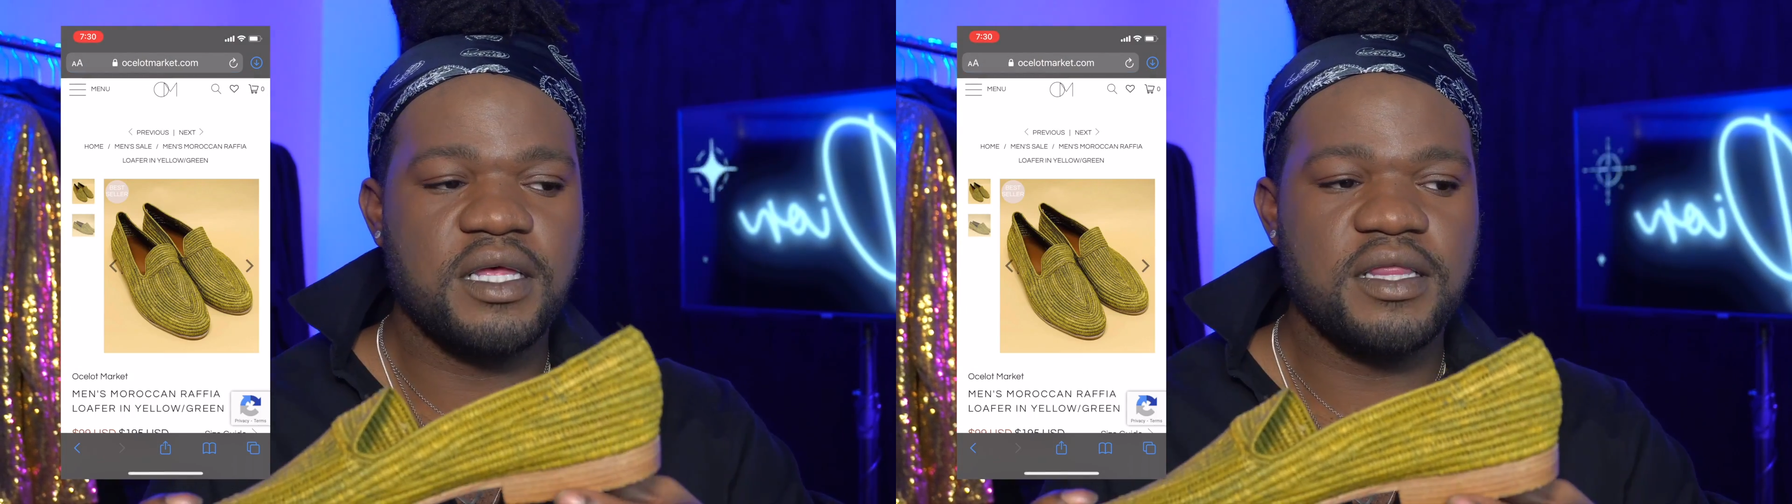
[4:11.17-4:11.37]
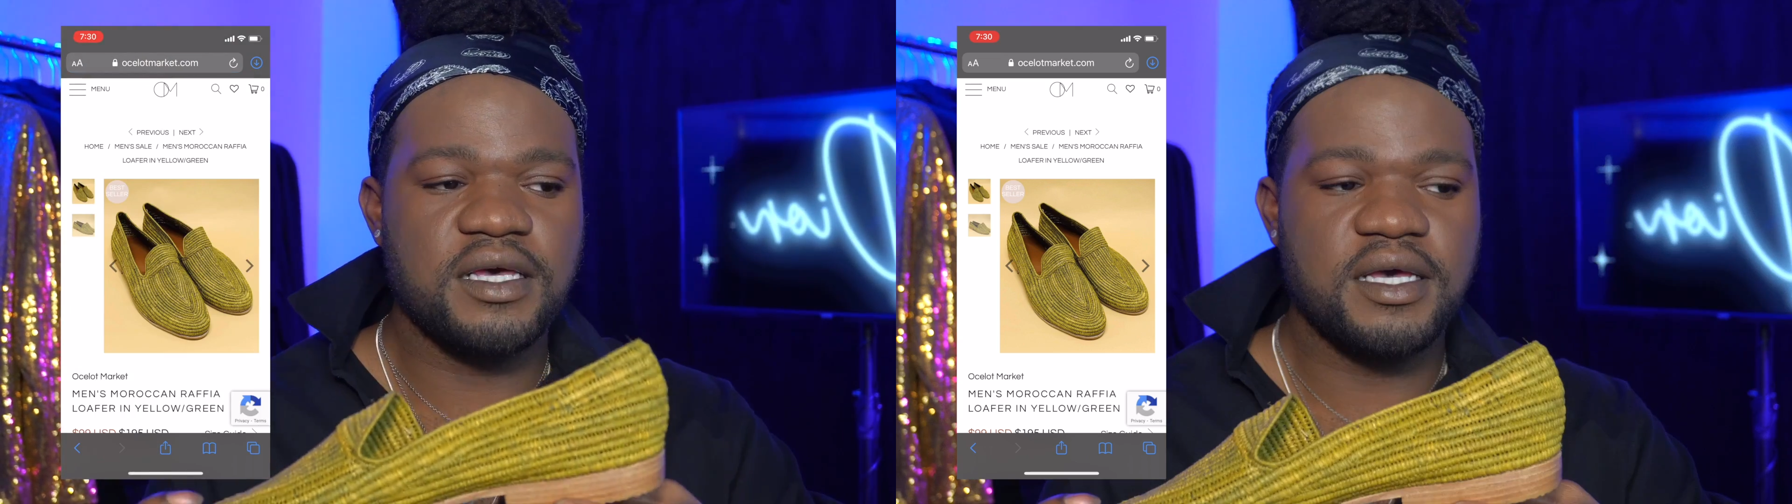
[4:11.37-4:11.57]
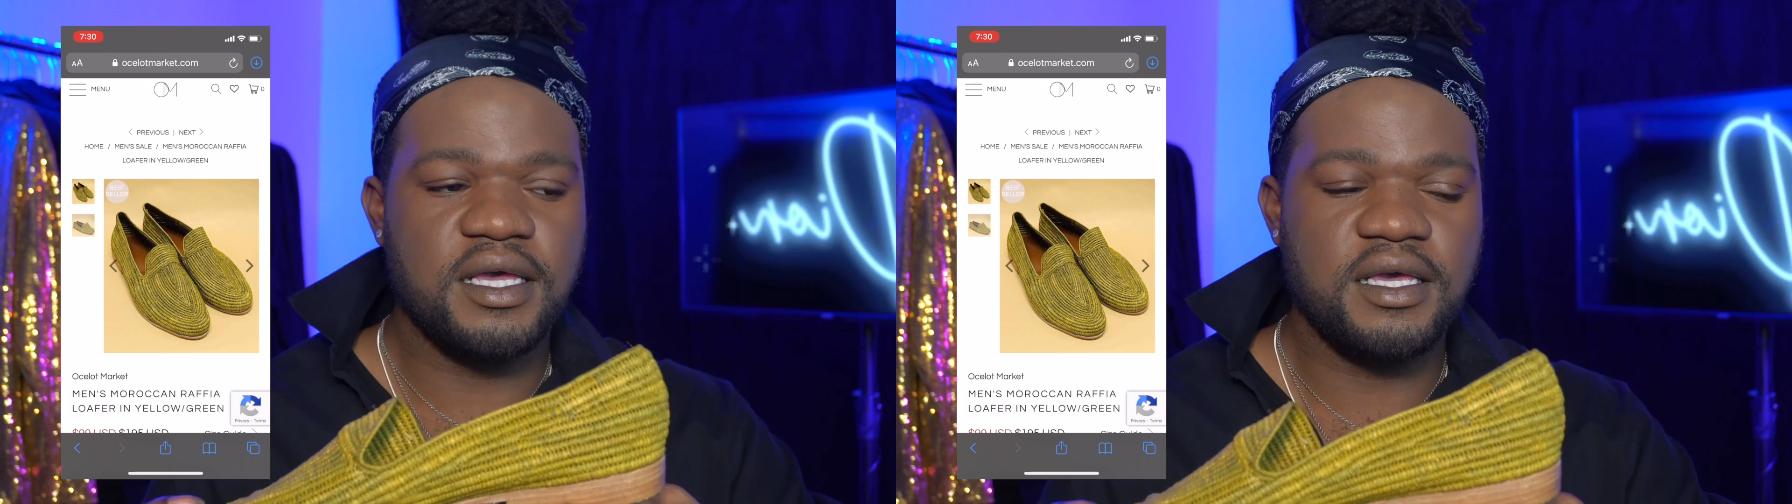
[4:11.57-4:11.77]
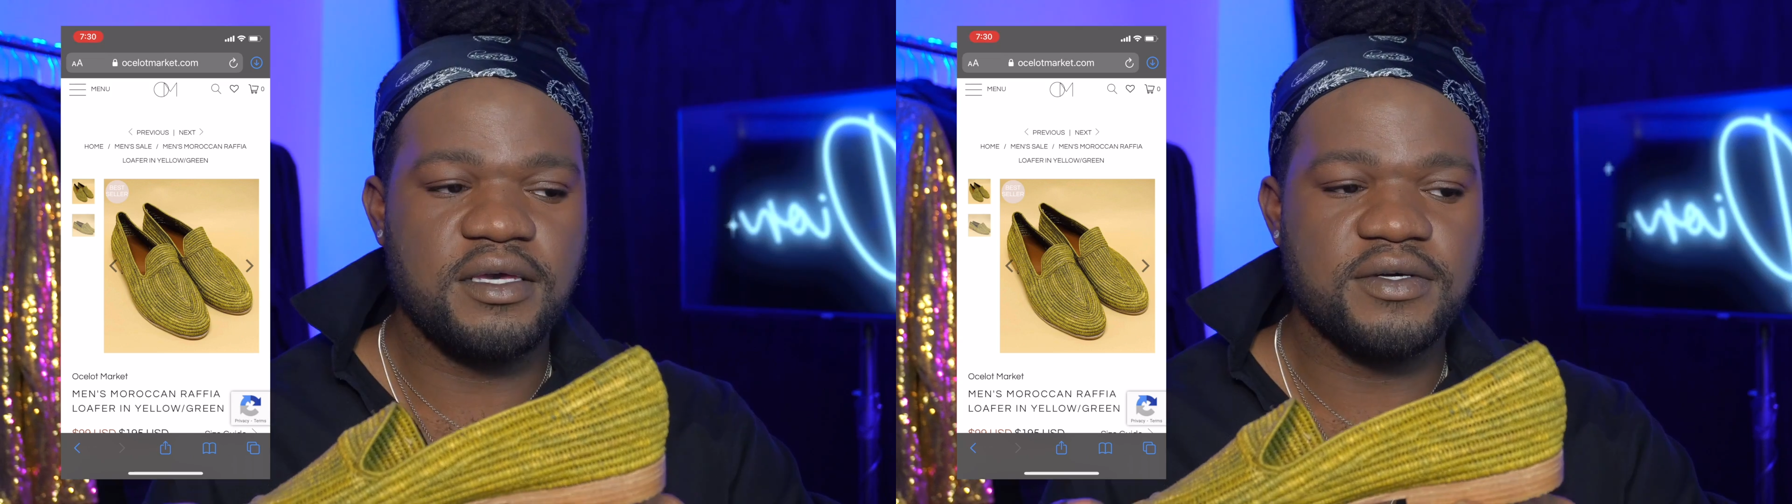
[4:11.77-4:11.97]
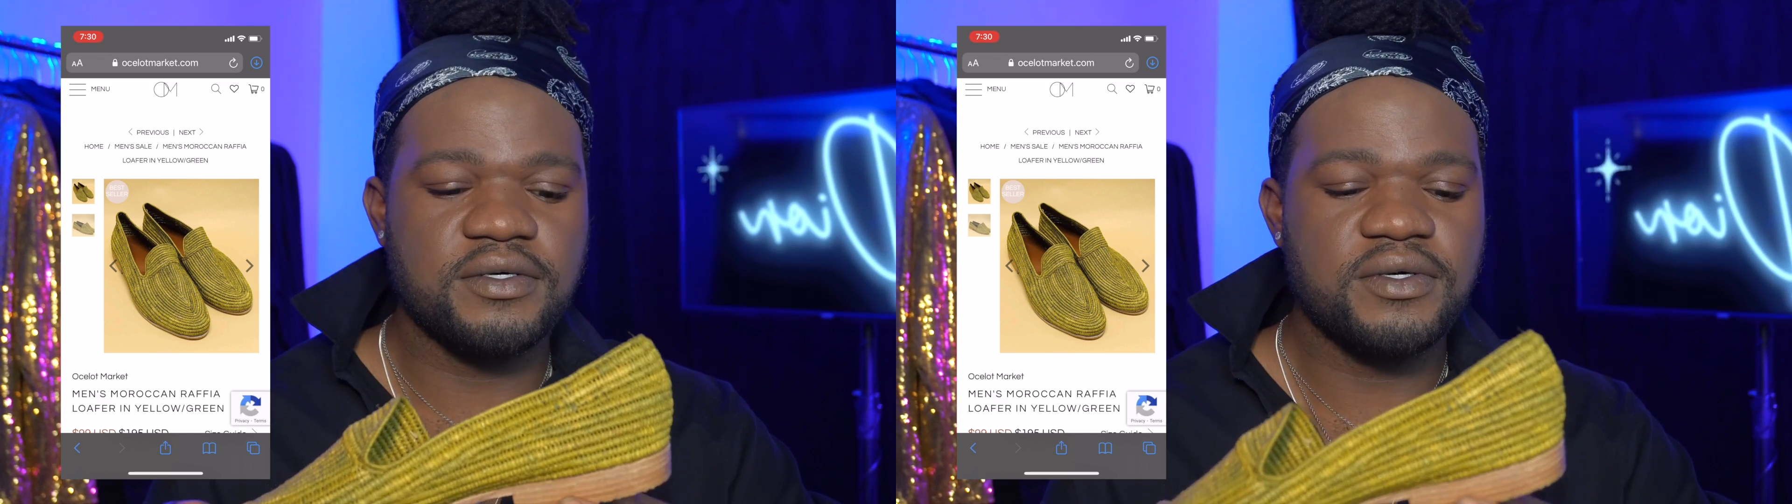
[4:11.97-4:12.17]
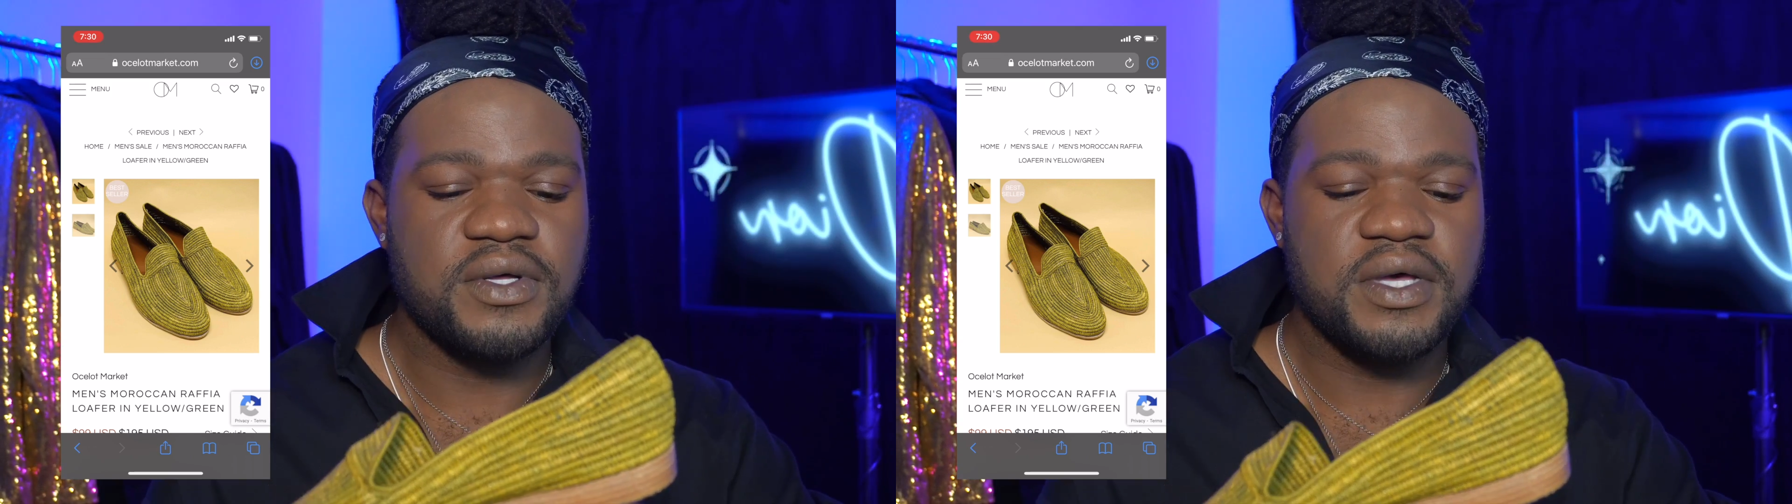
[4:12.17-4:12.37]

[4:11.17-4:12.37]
the heel.